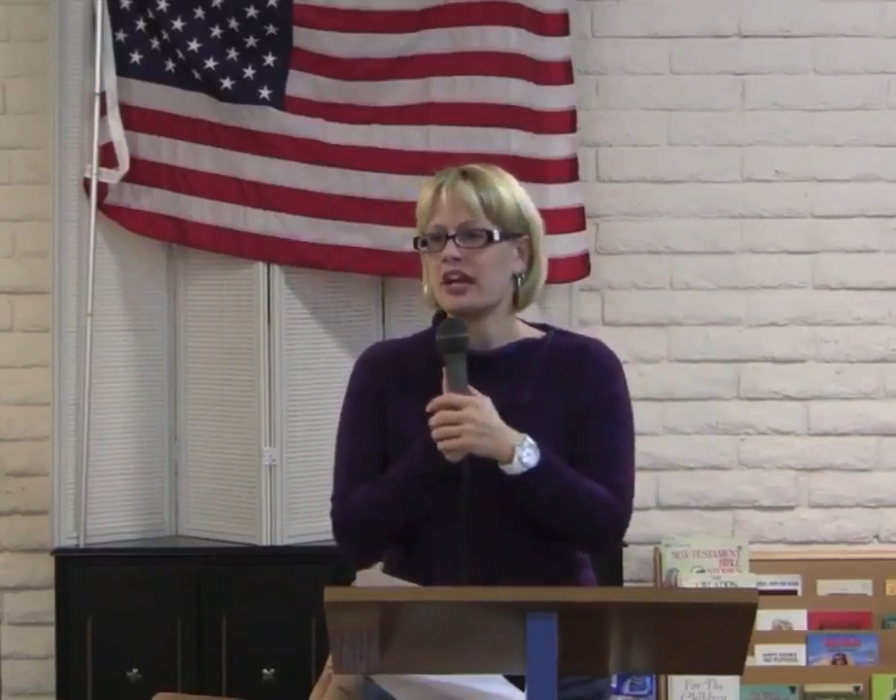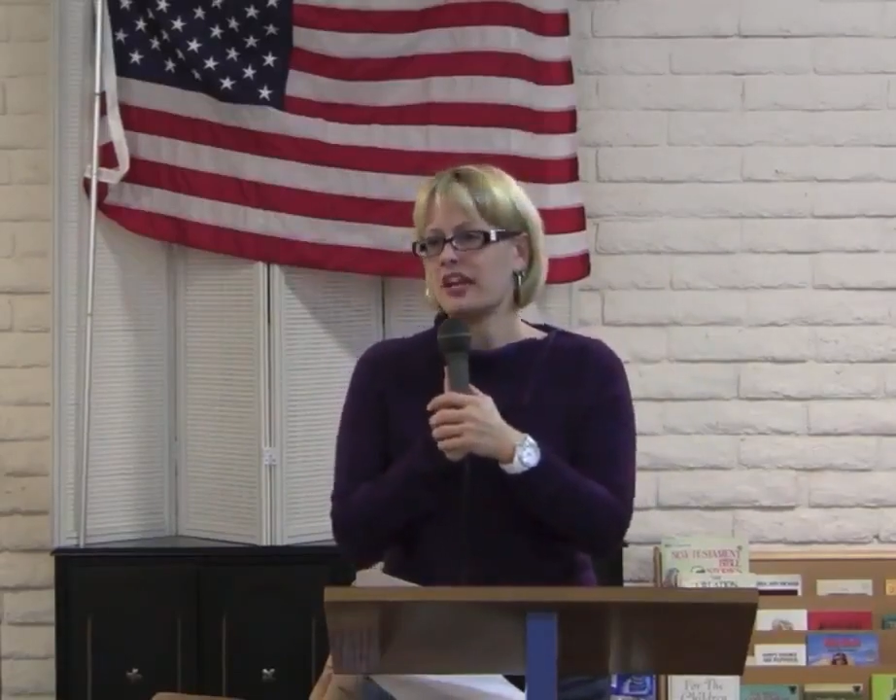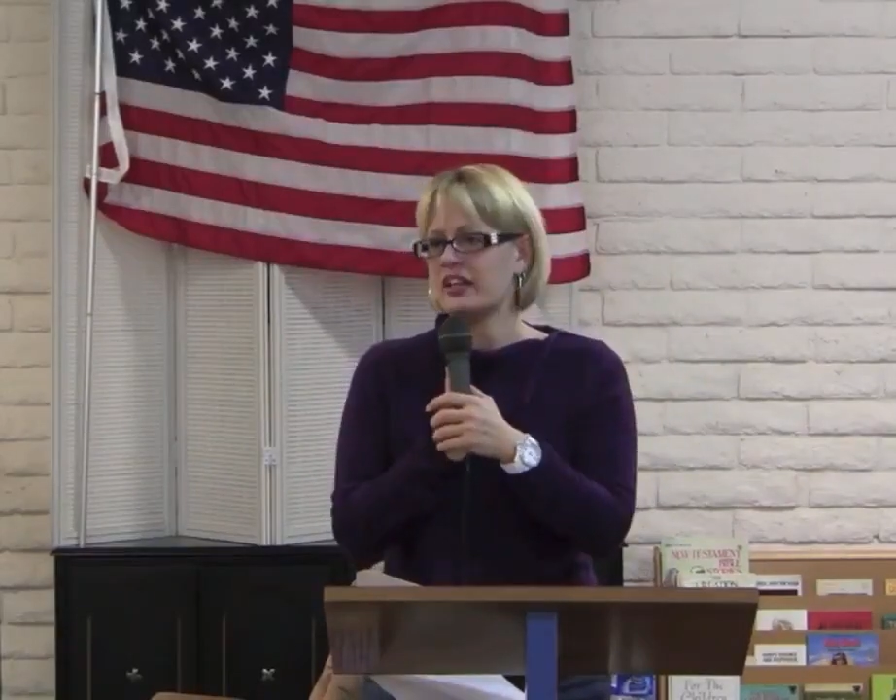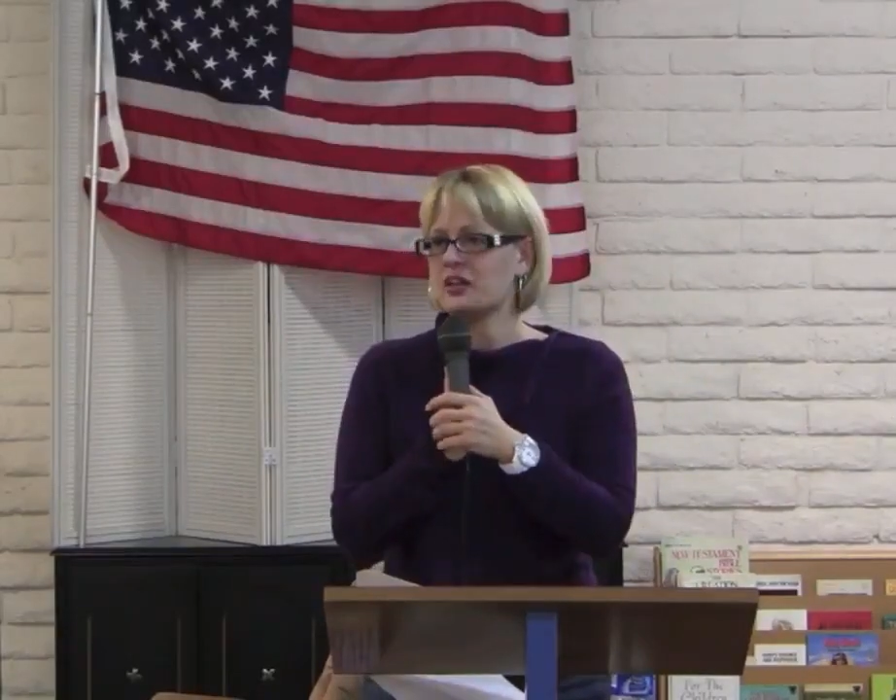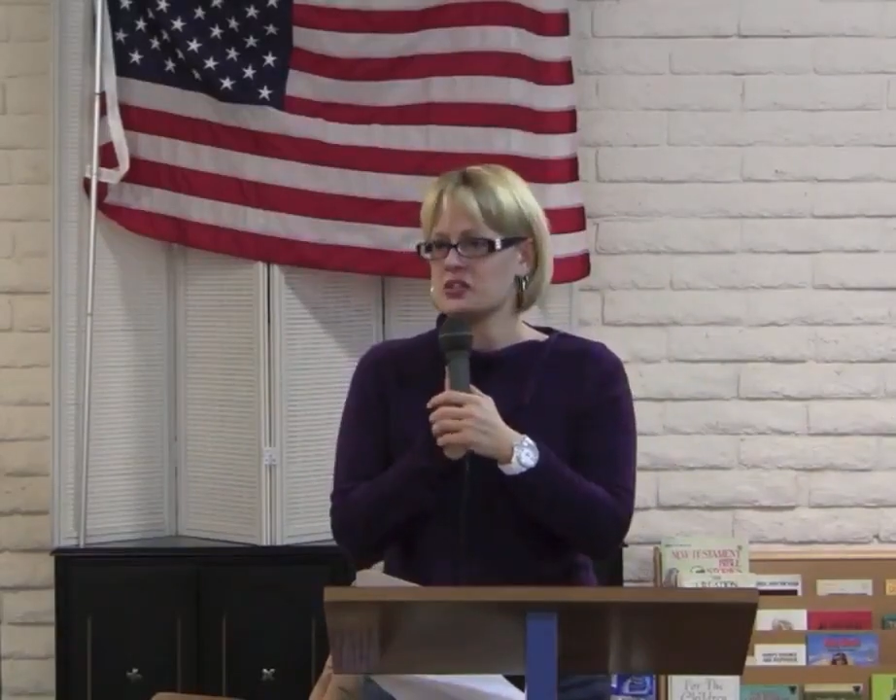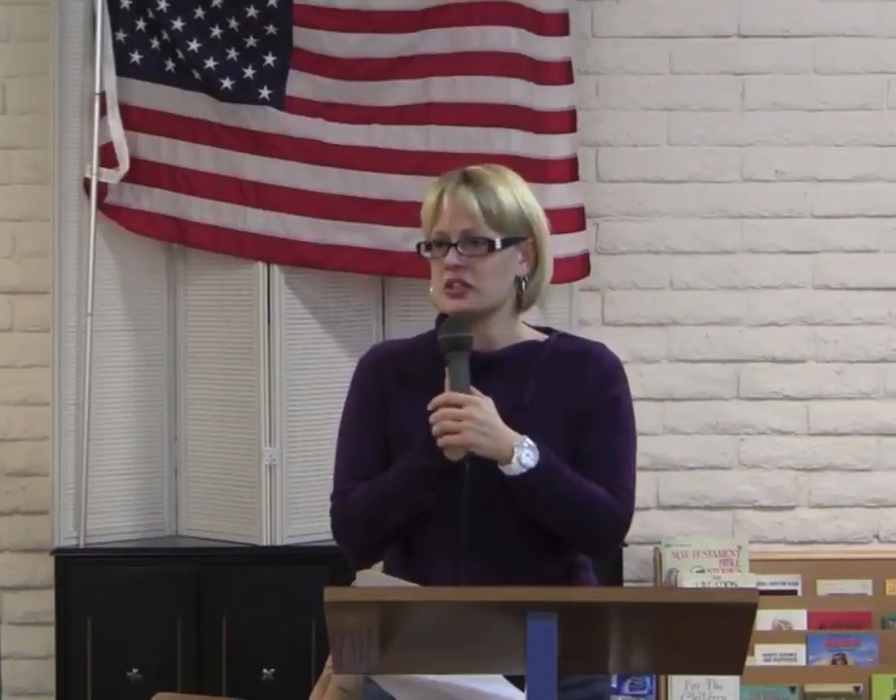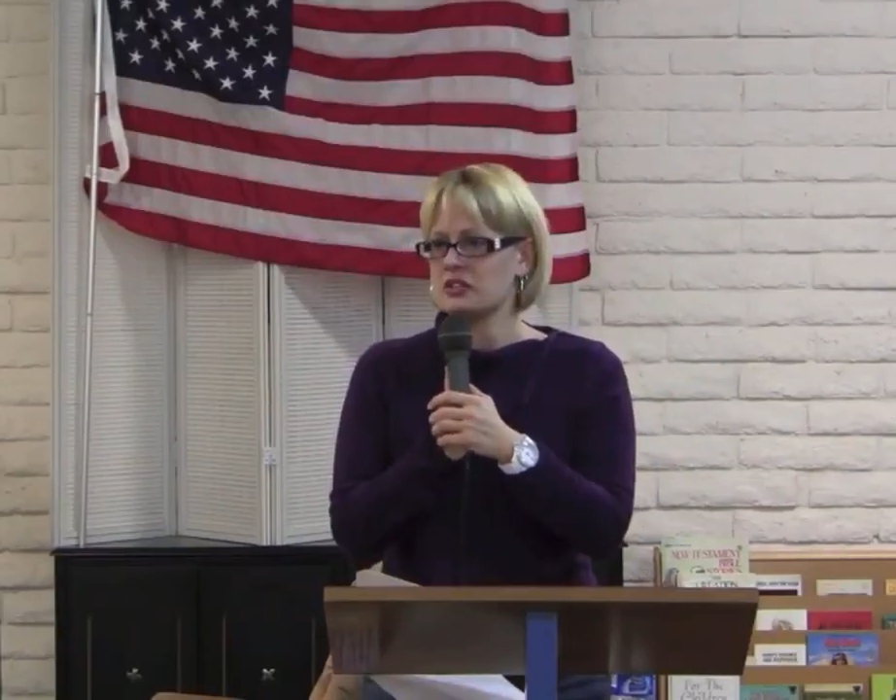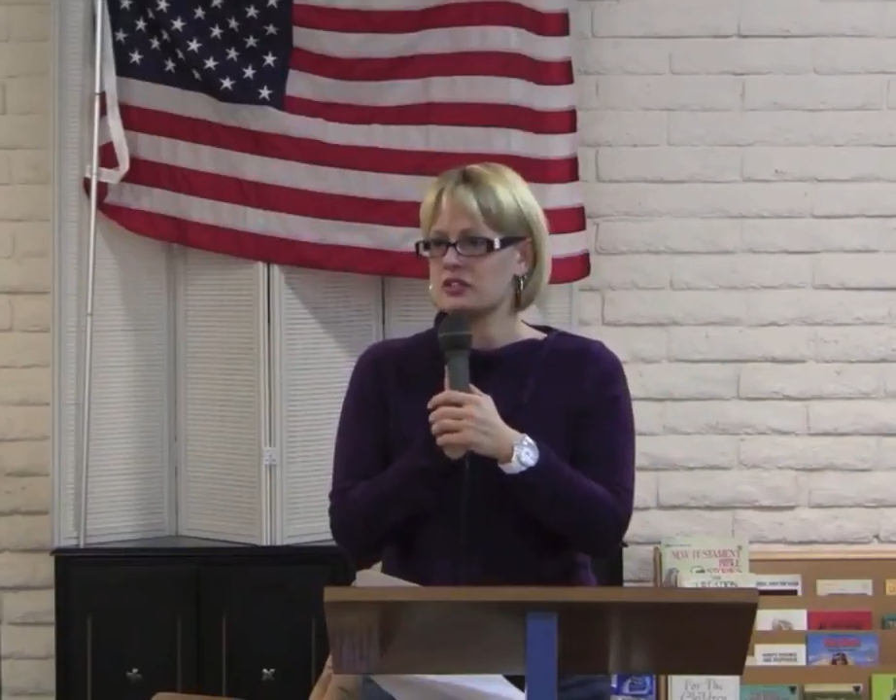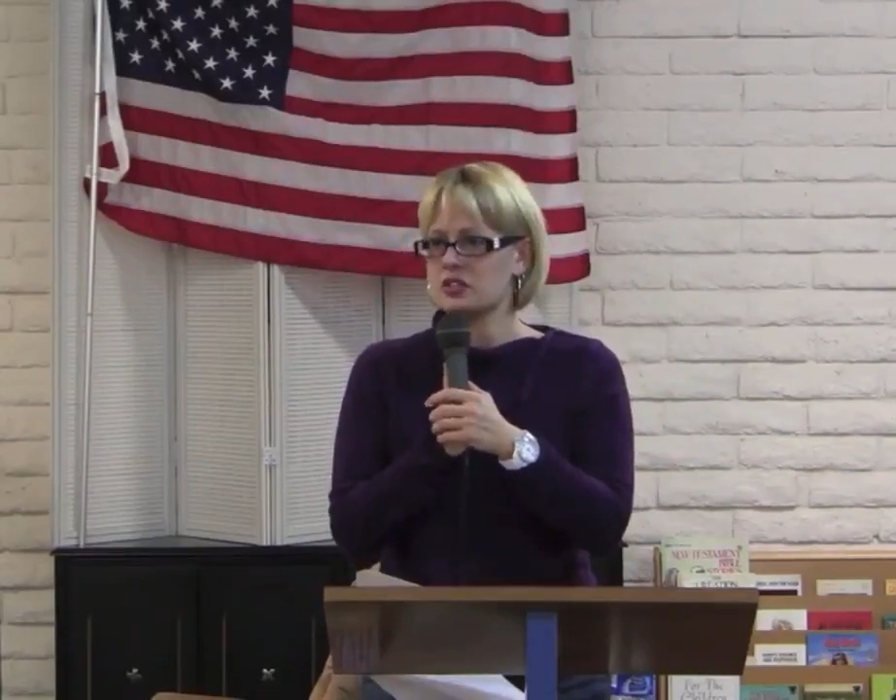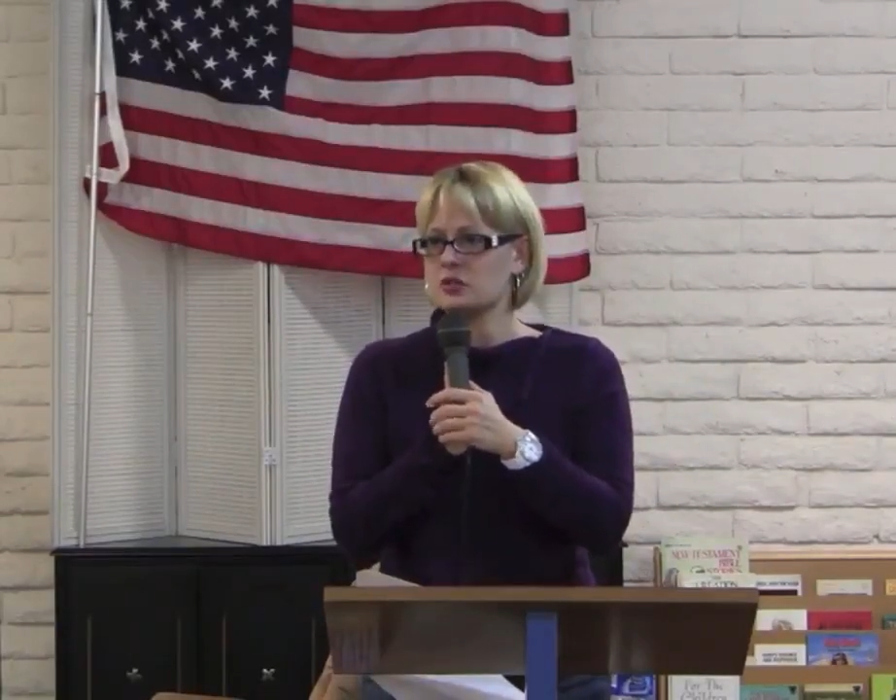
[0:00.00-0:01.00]
yeah, and
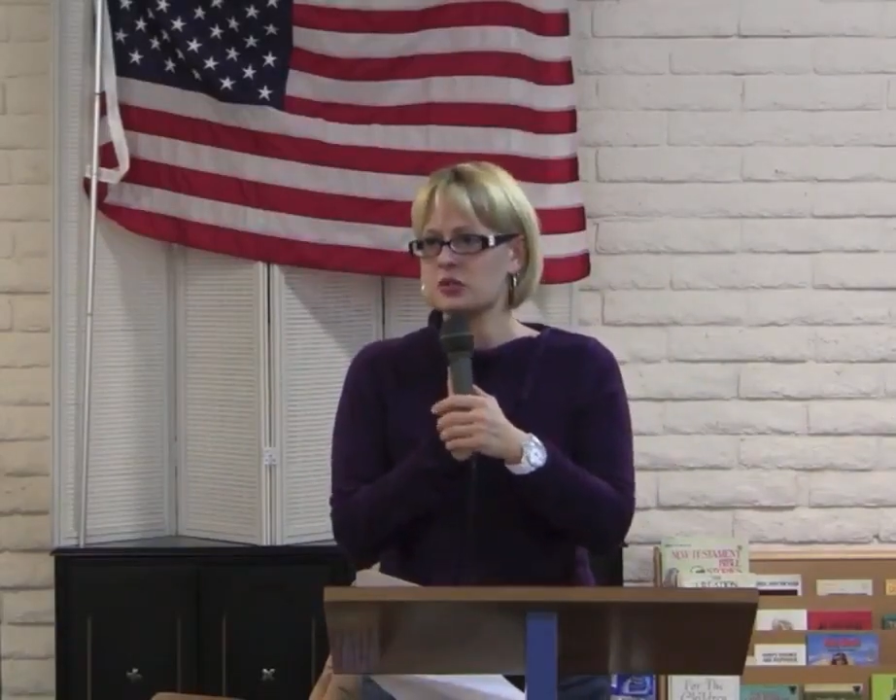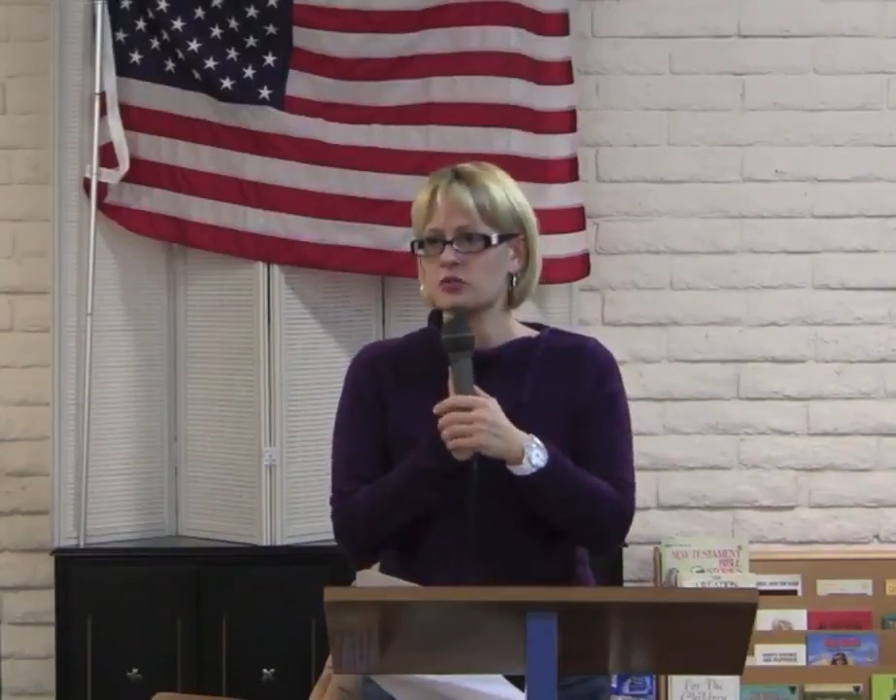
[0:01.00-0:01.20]
Nelson too,